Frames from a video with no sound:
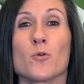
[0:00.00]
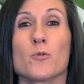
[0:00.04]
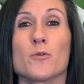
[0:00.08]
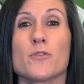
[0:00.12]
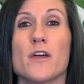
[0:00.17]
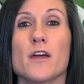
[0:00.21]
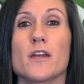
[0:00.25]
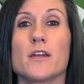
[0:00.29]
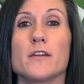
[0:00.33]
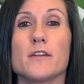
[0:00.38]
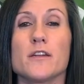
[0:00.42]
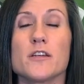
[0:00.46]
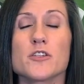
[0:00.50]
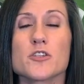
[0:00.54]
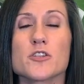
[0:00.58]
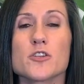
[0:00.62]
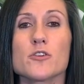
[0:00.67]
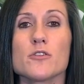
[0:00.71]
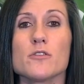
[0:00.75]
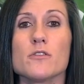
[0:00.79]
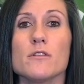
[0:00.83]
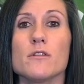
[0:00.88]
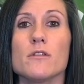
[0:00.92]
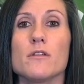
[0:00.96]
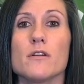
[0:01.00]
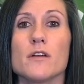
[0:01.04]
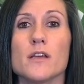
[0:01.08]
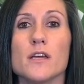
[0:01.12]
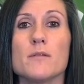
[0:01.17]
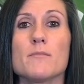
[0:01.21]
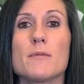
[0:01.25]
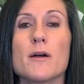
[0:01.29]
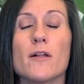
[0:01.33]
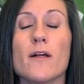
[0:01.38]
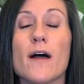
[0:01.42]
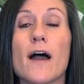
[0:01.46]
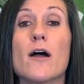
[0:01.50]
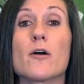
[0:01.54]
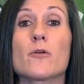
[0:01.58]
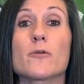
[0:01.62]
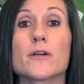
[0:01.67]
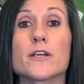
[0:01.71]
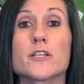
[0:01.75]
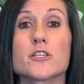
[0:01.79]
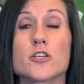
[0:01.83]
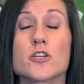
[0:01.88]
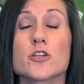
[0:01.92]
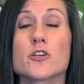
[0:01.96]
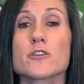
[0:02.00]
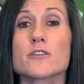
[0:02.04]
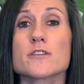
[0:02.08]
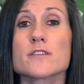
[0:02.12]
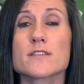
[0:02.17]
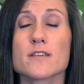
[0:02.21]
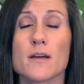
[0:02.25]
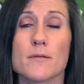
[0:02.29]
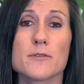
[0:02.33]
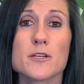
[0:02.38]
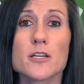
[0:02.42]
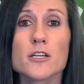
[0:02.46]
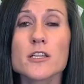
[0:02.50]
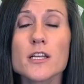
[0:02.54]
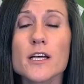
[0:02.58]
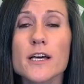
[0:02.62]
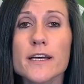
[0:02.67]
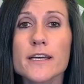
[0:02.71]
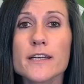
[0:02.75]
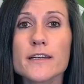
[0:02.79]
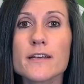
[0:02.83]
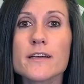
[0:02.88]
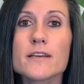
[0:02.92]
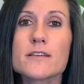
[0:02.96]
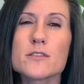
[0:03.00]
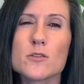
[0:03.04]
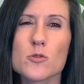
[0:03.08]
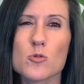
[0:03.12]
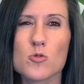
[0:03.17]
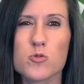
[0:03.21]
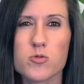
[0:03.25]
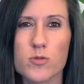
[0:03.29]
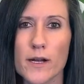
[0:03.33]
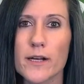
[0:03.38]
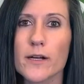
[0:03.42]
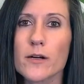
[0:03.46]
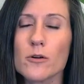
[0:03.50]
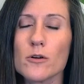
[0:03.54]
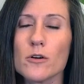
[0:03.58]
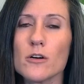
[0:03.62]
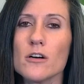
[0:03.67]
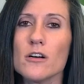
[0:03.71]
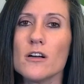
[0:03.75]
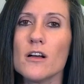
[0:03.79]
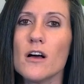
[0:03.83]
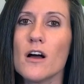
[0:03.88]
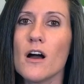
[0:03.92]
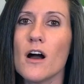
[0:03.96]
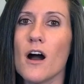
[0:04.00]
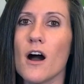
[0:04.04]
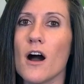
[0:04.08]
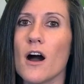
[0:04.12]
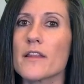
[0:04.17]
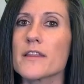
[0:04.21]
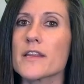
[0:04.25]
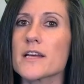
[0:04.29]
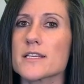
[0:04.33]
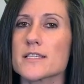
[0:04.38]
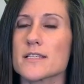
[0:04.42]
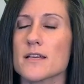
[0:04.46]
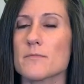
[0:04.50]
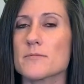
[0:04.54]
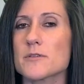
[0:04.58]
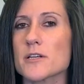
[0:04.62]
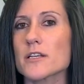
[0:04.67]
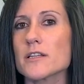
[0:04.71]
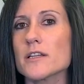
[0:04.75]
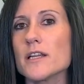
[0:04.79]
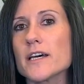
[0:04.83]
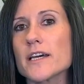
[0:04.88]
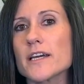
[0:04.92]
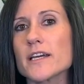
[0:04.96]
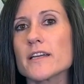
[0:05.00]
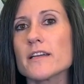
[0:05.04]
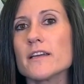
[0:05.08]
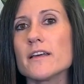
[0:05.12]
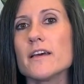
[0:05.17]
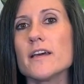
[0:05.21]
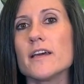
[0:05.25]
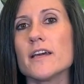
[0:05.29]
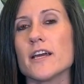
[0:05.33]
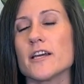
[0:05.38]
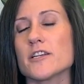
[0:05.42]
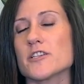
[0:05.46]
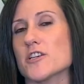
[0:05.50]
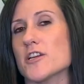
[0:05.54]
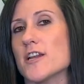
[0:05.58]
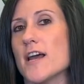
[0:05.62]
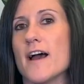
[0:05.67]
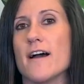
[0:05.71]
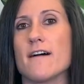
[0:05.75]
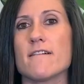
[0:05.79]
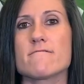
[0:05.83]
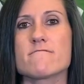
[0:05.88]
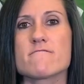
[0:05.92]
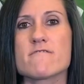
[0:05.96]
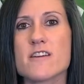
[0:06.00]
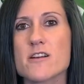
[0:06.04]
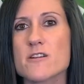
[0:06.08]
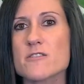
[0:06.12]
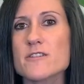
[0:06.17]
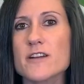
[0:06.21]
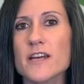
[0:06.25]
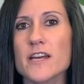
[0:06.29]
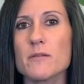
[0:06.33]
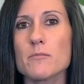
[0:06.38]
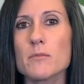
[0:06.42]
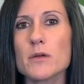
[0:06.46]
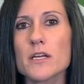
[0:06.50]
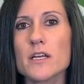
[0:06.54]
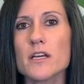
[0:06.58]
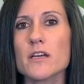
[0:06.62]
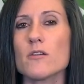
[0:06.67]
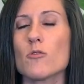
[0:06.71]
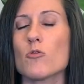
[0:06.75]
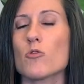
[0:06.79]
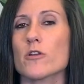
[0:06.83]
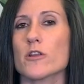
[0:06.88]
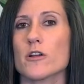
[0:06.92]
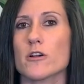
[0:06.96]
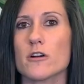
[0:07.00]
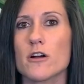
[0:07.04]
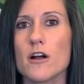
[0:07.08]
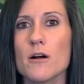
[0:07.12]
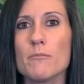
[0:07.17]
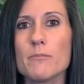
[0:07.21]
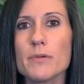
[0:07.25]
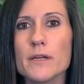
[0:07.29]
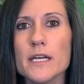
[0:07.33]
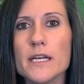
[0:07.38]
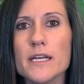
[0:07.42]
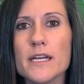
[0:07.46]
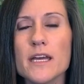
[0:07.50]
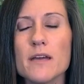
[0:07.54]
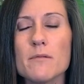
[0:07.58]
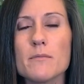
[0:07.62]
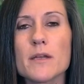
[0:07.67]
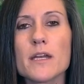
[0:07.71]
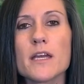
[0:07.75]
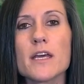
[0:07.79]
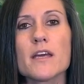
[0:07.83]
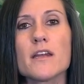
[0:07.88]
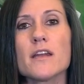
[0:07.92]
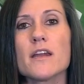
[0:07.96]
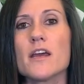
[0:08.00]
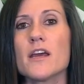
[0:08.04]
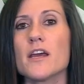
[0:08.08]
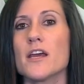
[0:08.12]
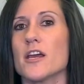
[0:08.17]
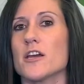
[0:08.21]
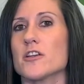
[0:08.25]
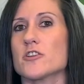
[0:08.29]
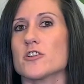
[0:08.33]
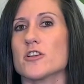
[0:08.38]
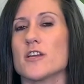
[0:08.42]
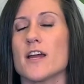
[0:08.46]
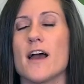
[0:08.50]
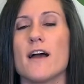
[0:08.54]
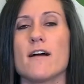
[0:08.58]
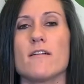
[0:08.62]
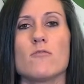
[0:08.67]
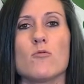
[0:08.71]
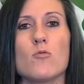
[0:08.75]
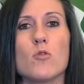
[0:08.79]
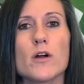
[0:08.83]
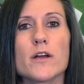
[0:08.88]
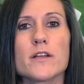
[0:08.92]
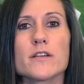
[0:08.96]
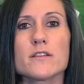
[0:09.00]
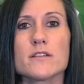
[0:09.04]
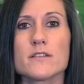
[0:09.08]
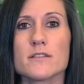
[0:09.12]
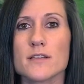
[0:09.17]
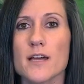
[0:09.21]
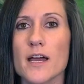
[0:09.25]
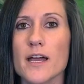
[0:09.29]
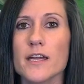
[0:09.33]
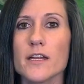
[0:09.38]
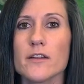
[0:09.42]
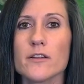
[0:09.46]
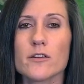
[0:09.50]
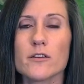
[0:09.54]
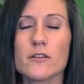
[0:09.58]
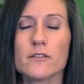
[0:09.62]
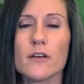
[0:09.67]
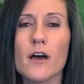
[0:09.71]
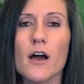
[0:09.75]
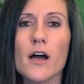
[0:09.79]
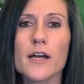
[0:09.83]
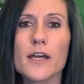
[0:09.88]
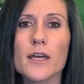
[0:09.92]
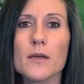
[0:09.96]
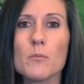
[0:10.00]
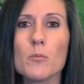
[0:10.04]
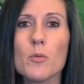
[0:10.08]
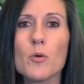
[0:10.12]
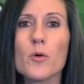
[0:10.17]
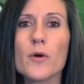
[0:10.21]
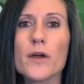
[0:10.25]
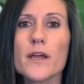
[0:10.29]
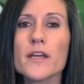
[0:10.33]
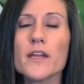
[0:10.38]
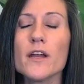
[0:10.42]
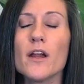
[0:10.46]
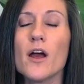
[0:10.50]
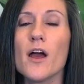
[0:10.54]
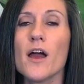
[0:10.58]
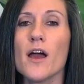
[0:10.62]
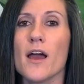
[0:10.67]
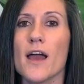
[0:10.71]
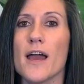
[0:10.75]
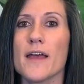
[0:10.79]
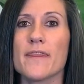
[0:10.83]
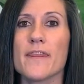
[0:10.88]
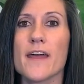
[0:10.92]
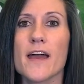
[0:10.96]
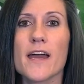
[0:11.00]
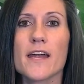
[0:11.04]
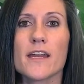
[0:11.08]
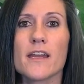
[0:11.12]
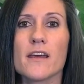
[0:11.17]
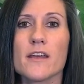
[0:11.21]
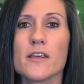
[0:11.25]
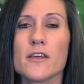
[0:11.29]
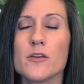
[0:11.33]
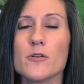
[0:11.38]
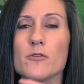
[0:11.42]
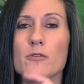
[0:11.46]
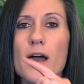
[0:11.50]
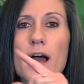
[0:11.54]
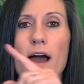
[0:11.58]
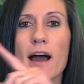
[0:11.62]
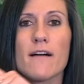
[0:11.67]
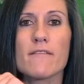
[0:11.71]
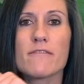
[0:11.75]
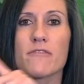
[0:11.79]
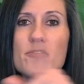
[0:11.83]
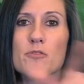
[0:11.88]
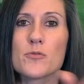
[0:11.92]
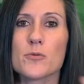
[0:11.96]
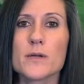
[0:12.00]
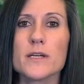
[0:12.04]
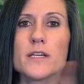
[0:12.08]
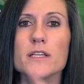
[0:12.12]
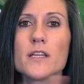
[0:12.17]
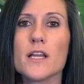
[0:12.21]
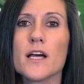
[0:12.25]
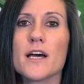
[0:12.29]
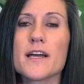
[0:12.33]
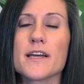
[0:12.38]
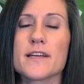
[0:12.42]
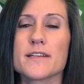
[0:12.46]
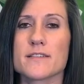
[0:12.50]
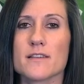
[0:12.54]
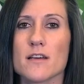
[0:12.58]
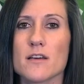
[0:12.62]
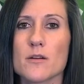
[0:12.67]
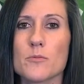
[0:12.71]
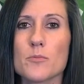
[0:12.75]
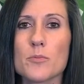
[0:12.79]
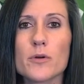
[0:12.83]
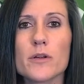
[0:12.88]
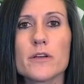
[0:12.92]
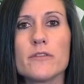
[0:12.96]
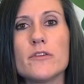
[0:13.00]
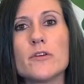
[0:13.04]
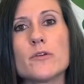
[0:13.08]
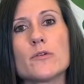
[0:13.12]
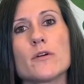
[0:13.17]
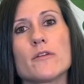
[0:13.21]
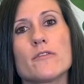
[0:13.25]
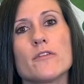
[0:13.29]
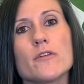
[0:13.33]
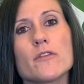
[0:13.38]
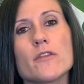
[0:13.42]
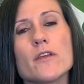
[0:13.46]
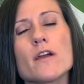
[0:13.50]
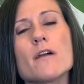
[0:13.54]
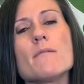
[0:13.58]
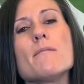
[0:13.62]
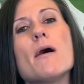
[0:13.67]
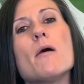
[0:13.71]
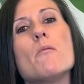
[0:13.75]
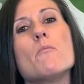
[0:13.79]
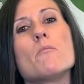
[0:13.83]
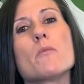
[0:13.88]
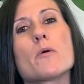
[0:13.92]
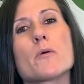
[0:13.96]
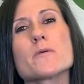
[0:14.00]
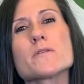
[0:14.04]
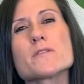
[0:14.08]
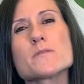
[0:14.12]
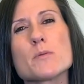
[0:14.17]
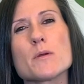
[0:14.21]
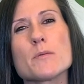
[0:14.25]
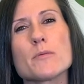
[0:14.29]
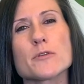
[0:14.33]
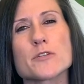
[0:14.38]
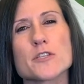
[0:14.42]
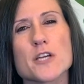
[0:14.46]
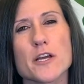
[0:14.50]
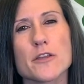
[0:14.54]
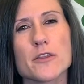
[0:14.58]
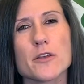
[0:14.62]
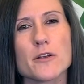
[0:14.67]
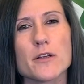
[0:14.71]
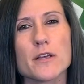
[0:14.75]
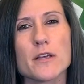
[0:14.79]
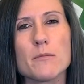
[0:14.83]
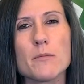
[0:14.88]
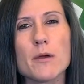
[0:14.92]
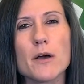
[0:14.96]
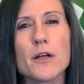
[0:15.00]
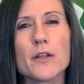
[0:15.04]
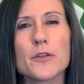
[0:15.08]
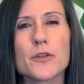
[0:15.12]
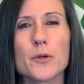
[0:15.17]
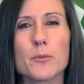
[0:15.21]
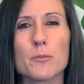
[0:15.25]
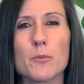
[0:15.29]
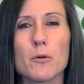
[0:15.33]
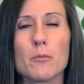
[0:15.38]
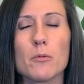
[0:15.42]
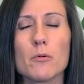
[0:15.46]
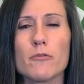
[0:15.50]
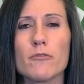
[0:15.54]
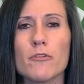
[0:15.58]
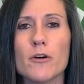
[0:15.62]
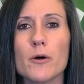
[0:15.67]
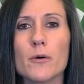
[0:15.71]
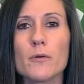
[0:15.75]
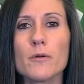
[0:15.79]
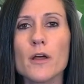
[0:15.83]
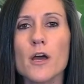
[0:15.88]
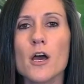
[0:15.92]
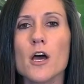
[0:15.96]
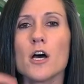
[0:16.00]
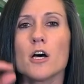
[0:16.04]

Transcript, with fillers: With that initial email outreach, your subject line is critical. On that subject line, it should have their name in it or their company name in it. It should have one tiny little talking point, and then you have three lines on a preview. If you think about most people check their email on their mobile phone,